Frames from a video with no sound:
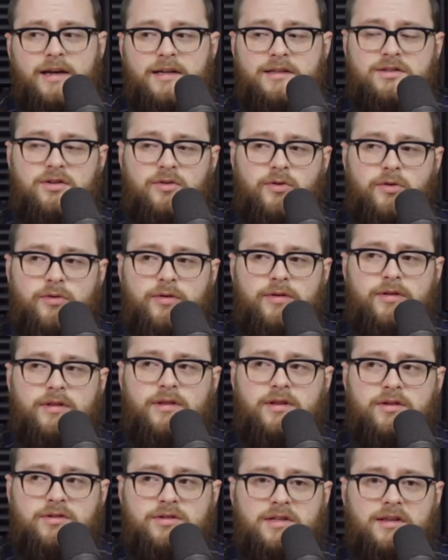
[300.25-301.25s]
And so
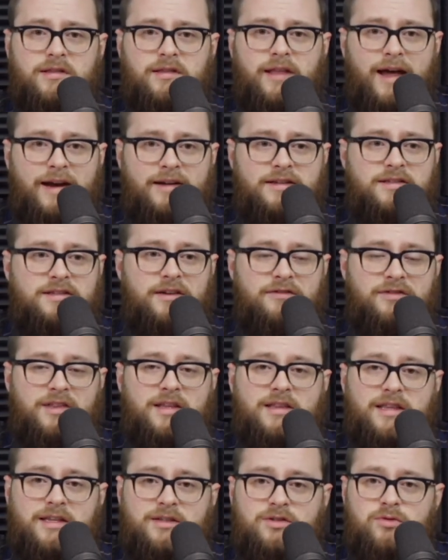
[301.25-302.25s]
there's a lot of stuff
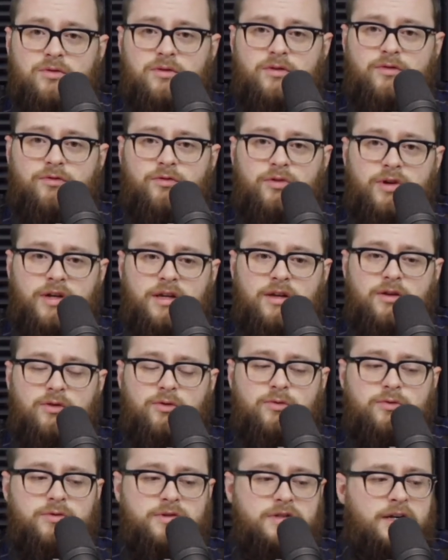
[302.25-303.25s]
that they sort of
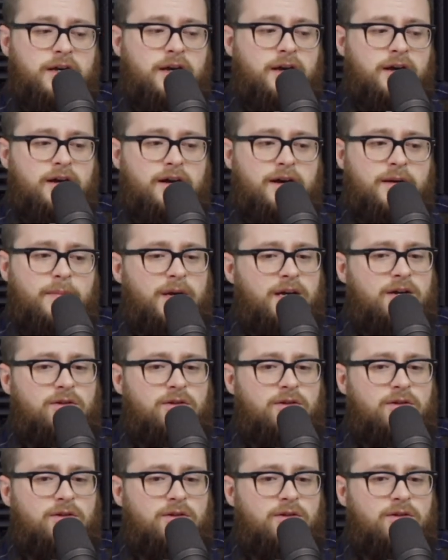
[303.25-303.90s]
reuse, um,